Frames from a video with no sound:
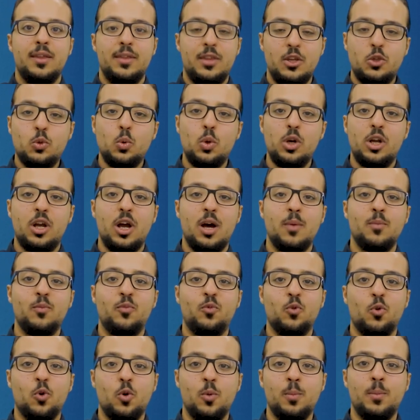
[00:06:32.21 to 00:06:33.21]
This will
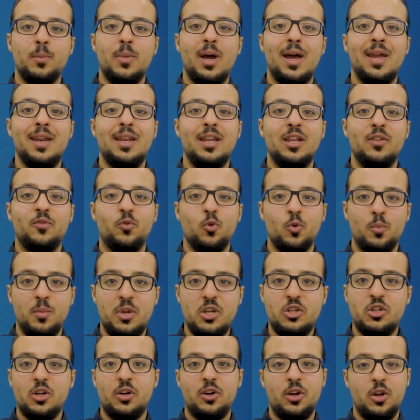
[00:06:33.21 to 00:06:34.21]
come from an
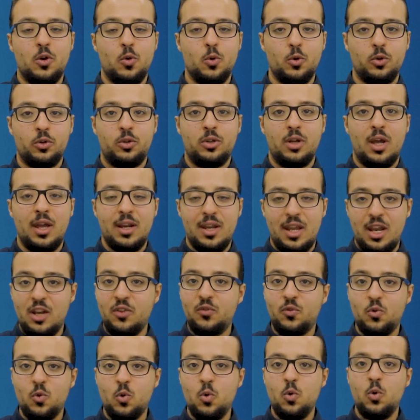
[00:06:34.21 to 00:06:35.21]
information record, an
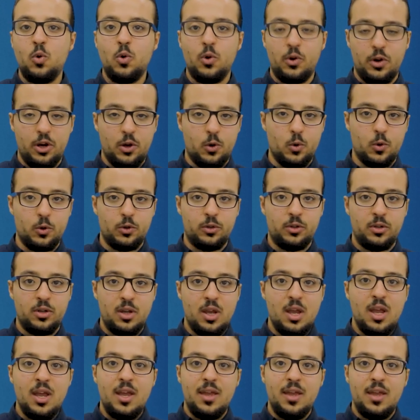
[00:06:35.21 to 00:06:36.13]
info record.